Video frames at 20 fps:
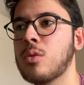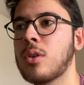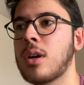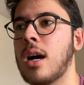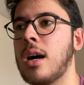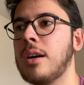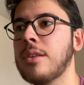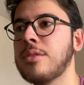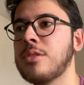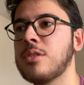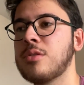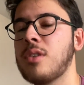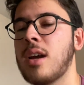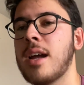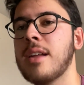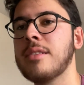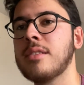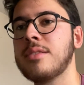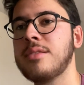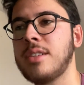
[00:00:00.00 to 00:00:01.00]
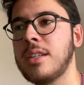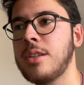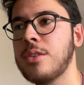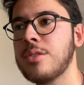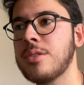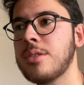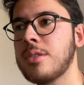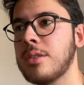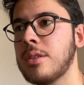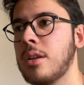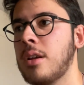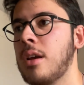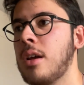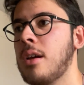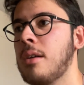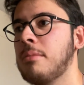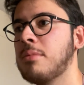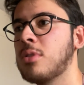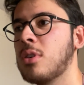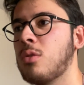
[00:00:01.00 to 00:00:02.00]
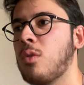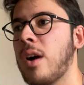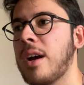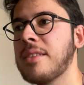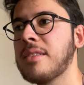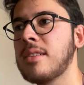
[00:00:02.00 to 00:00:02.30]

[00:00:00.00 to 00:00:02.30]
counter, and sinus provide